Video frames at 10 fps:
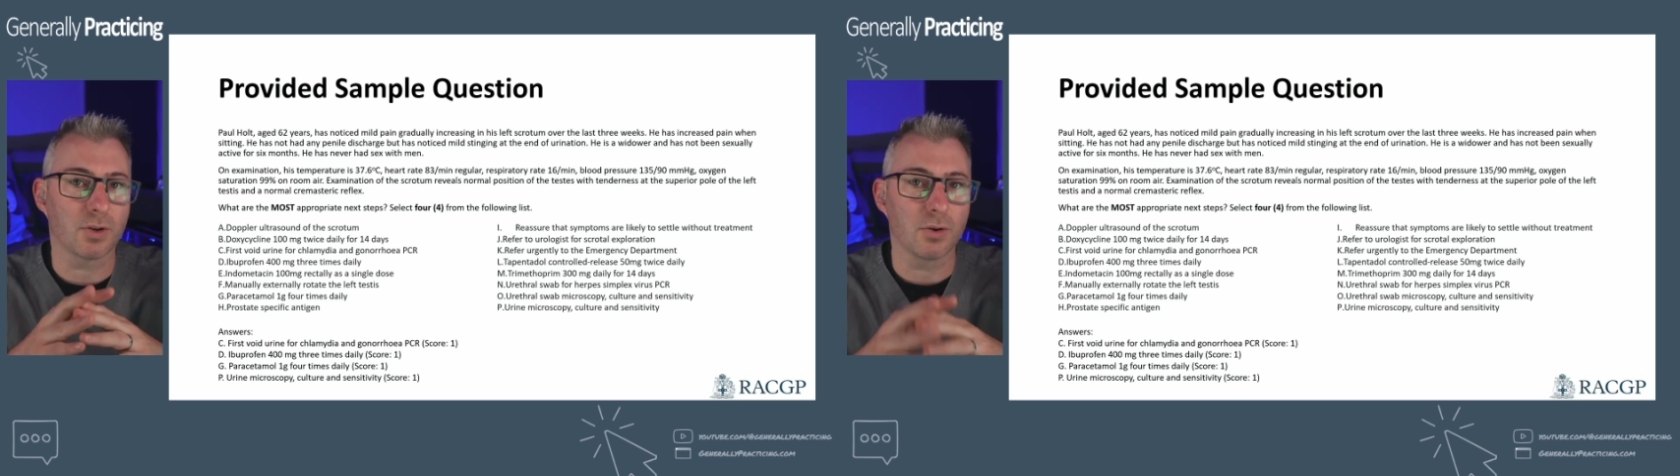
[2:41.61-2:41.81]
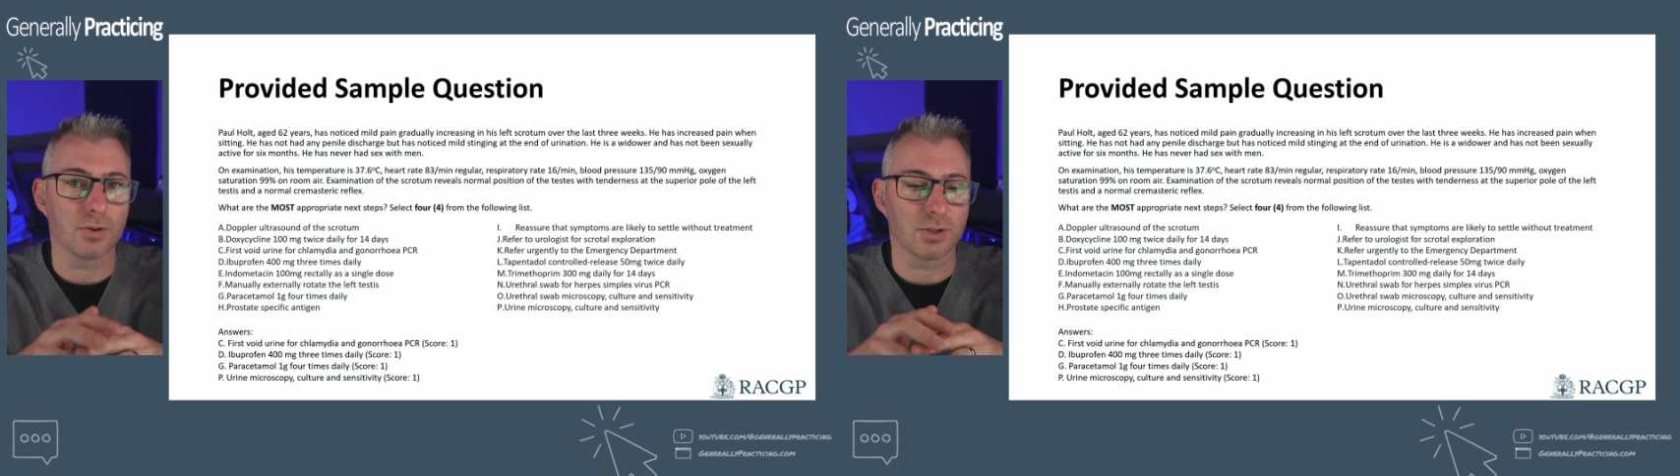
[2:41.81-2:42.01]

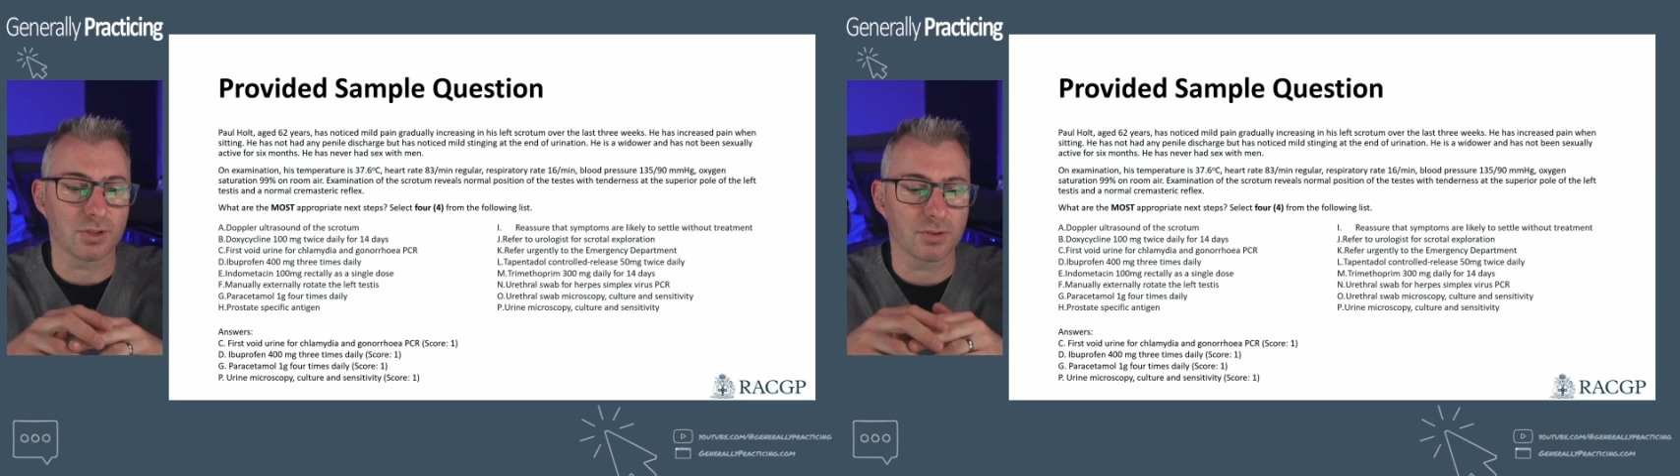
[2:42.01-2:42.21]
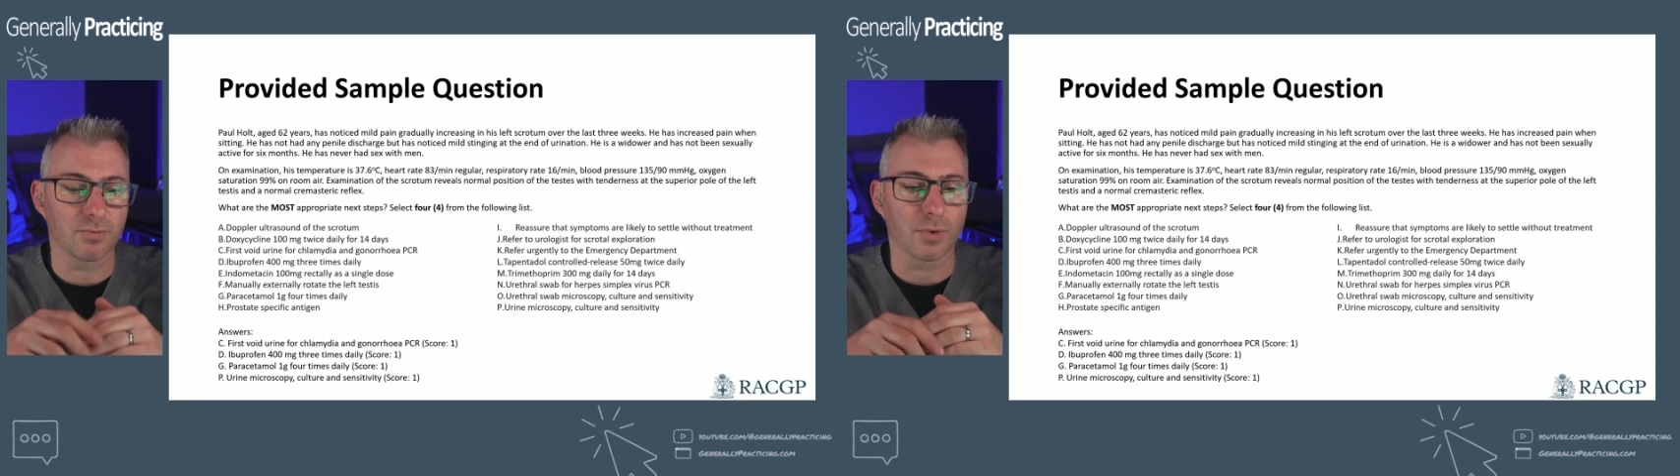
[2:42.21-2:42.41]
urgent
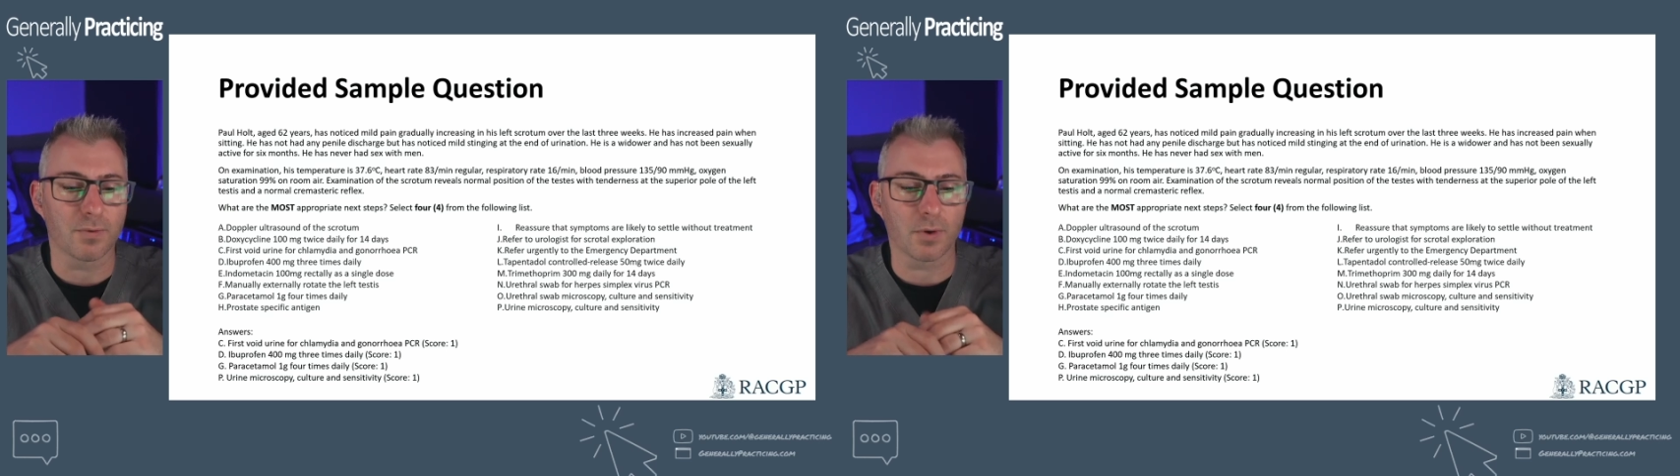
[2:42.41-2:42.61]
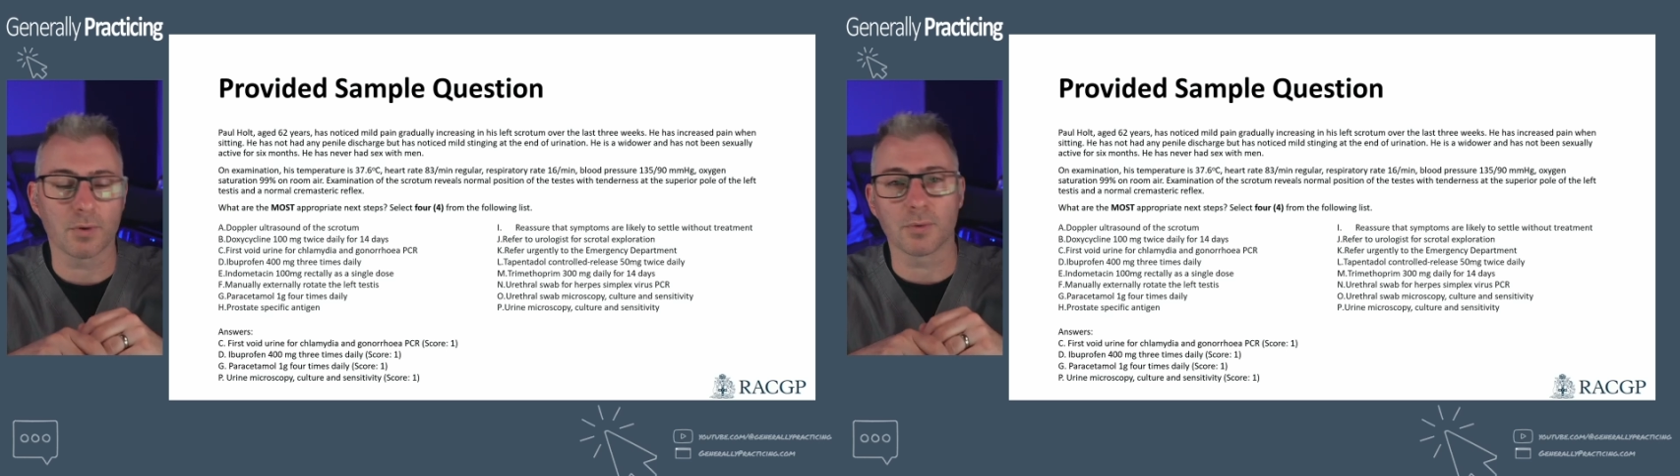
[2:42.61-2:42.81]

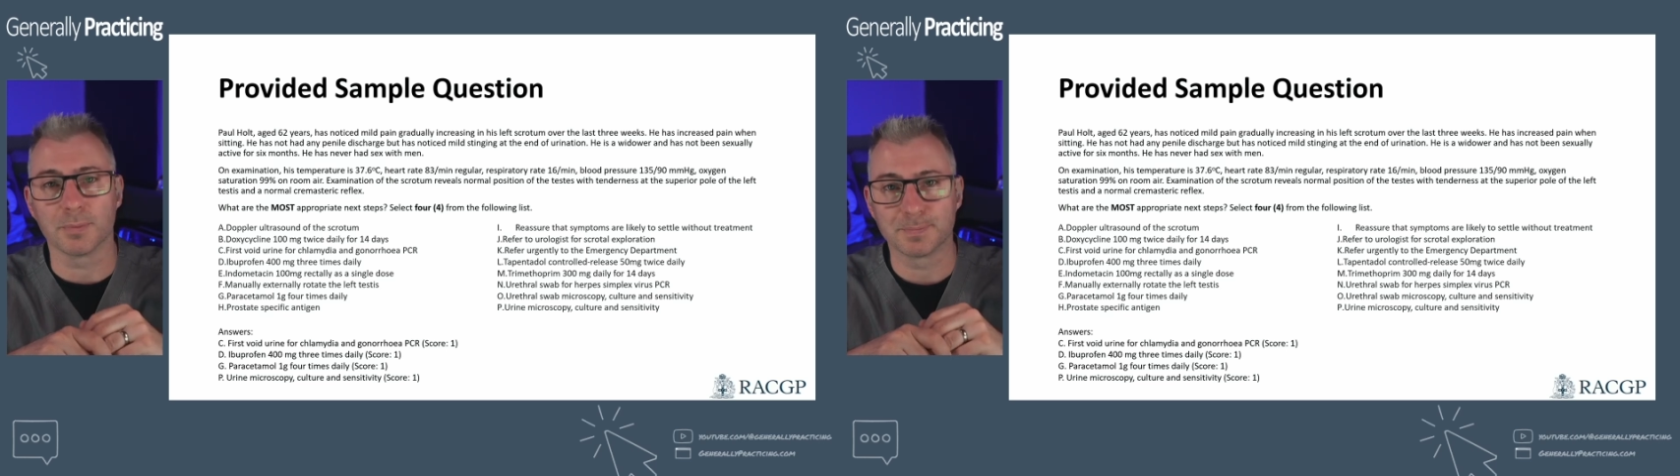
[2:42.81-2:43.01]
referral.